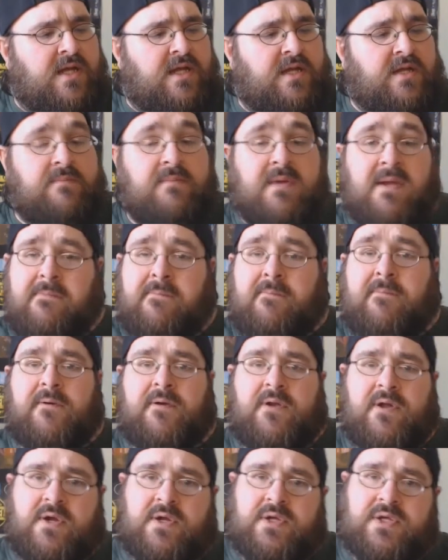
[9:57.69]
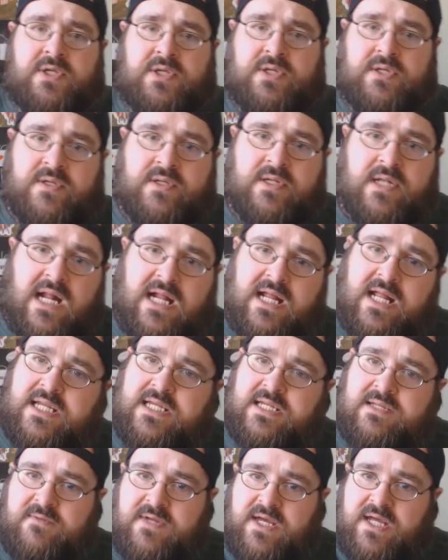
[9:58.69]
And the vapor production, I
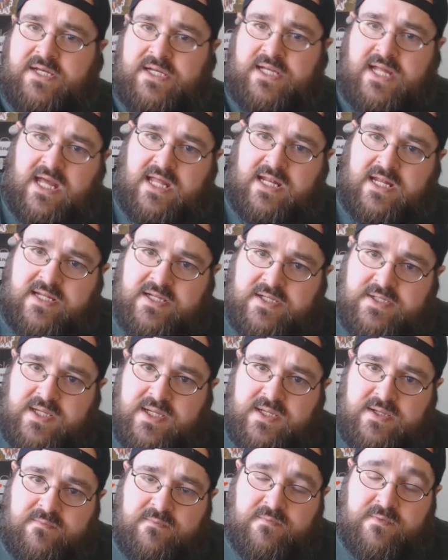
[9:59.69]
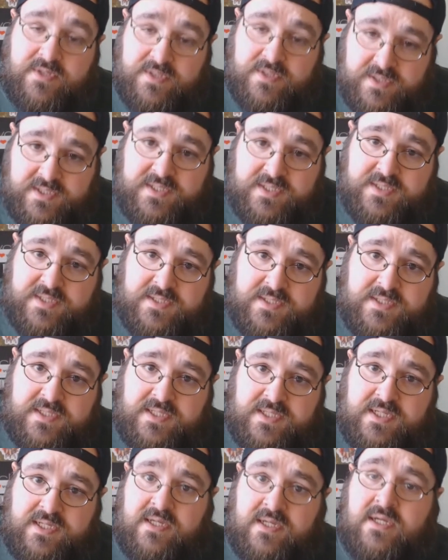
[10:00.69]
gotta give that a 9 out of 10 for
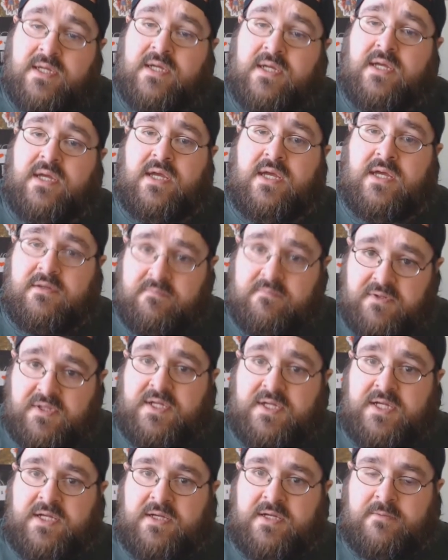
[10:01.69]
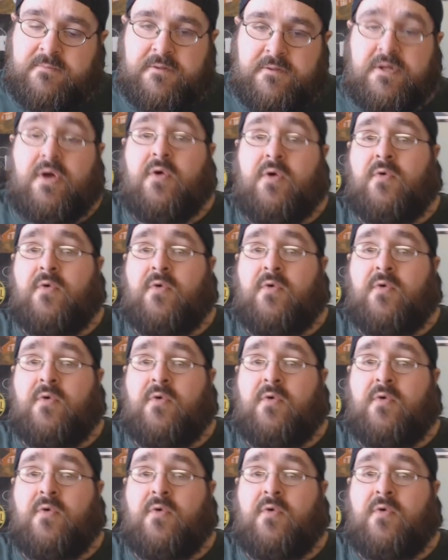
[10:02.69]
consistency and plenty of it.